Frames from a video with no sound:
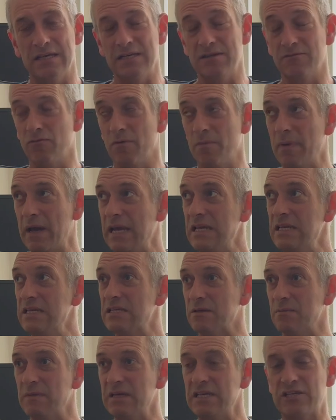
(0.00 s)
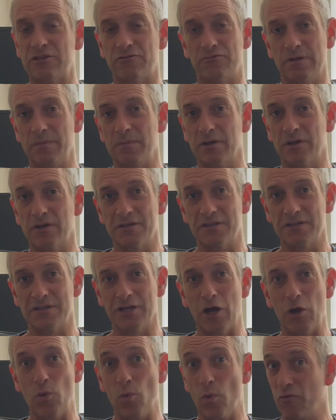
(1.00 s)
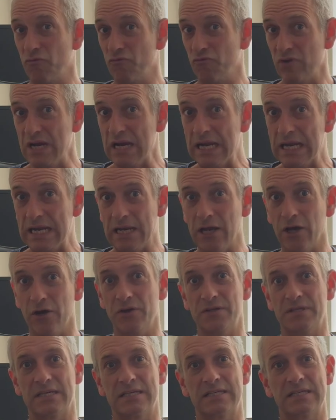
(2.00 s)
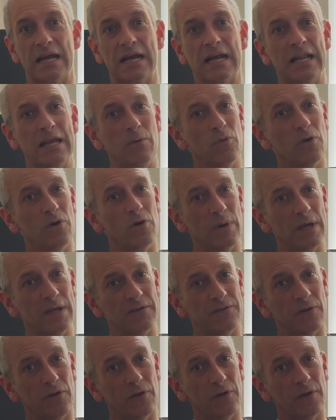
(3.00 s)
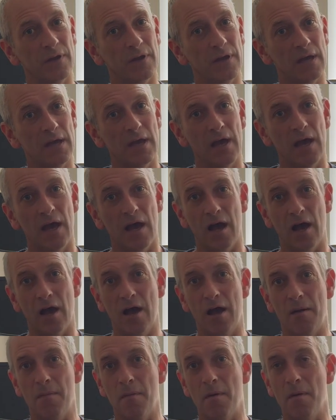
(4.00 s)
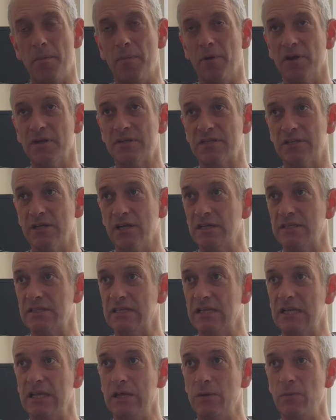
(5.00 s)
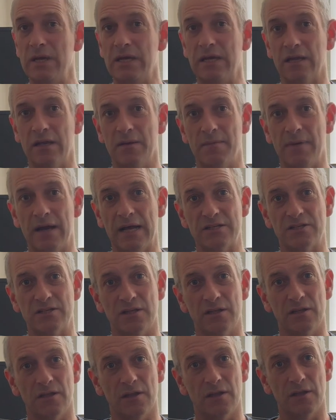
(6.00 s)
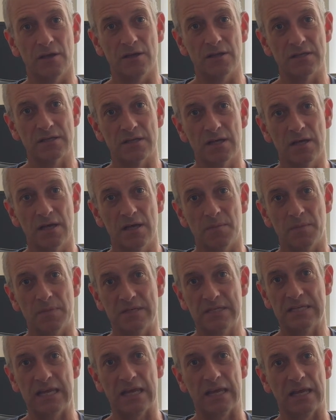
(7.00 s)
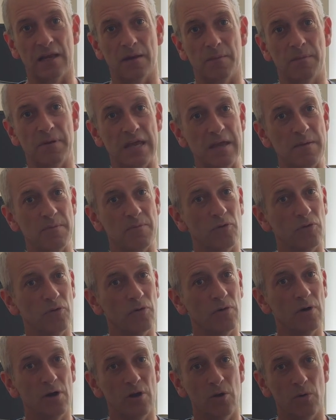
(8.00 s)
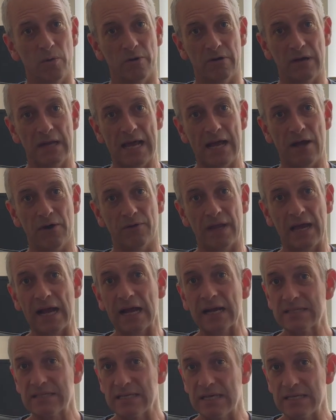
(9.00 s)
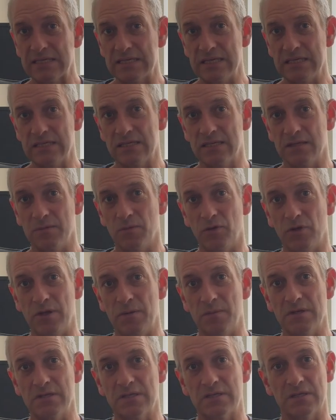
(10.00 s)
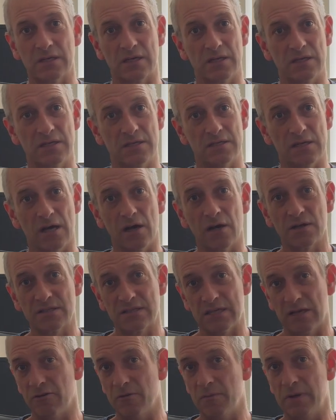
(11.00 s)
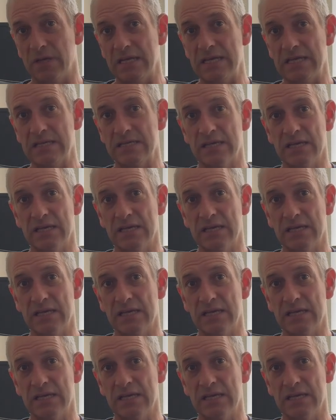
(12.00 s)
remains a mystery because no one really knows exactly what went on. But certainly we can imagine that particular people were allowed access into the monument to conduct ceremonies,